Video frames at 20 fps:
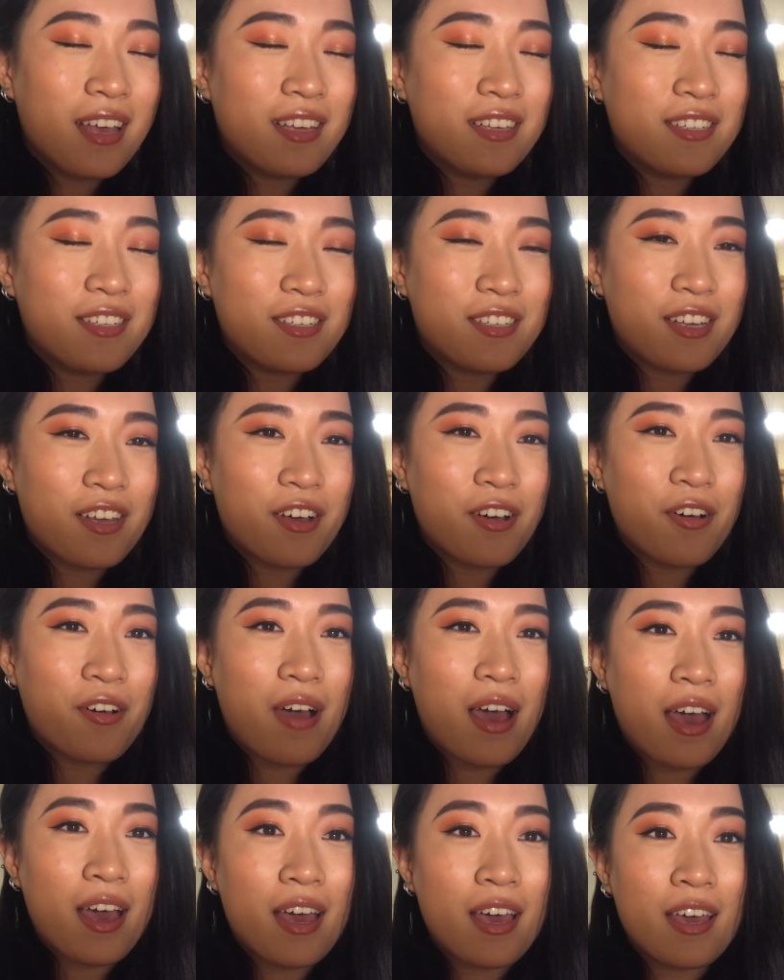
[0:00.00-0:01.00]
So
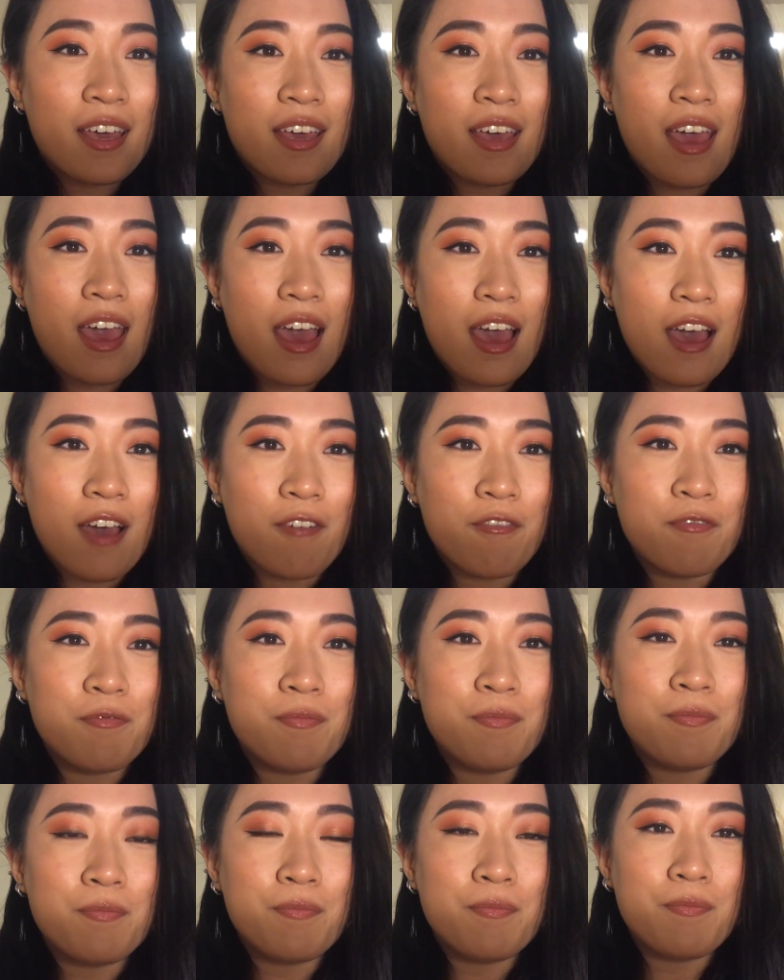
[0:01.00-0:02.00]
I have
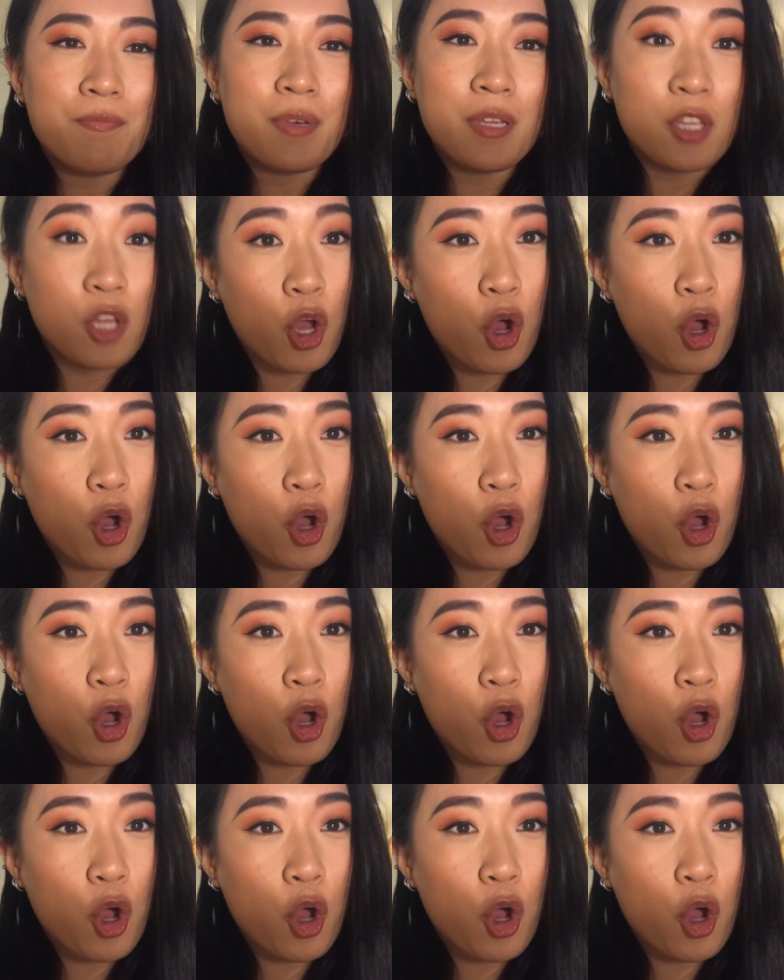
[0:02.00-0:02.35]
been